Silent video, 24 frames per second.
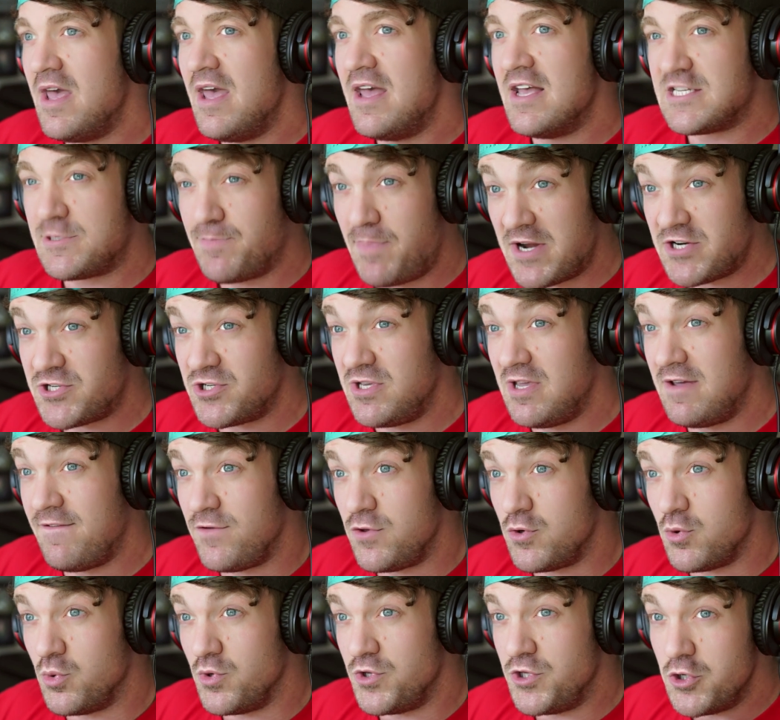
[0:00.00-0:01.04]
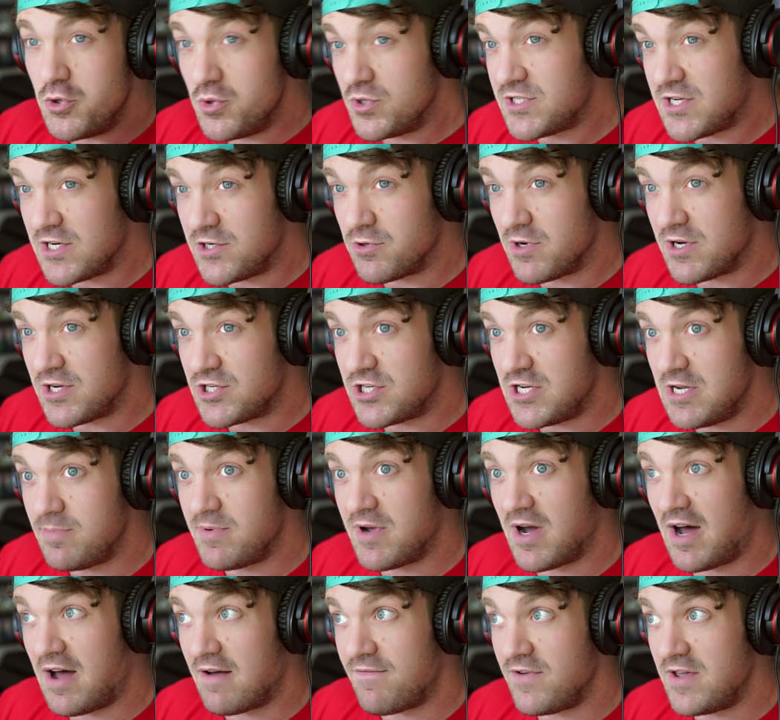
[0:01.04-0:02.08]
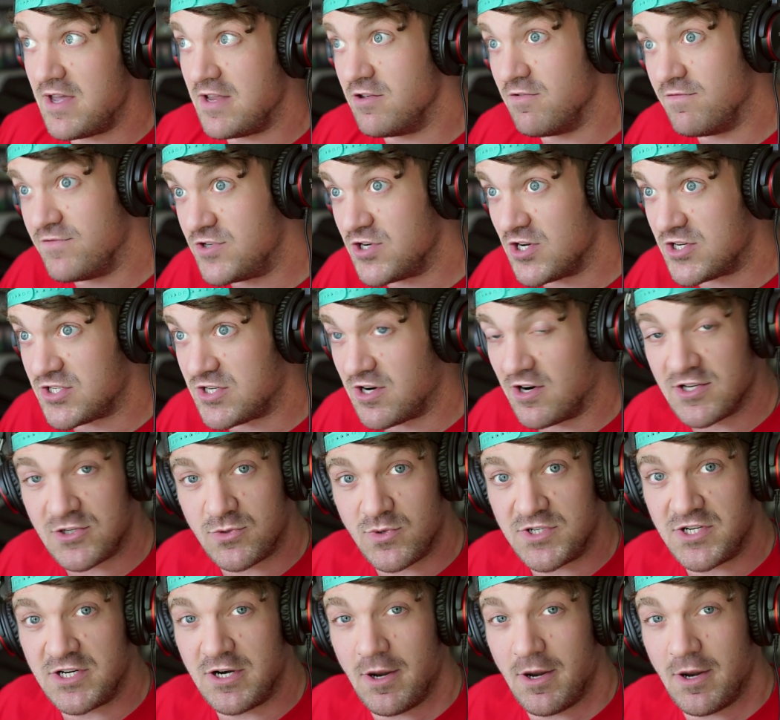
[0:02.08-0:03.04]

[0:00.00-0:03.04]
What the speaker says: especially if you used to drink cheap coffee and you've just started switching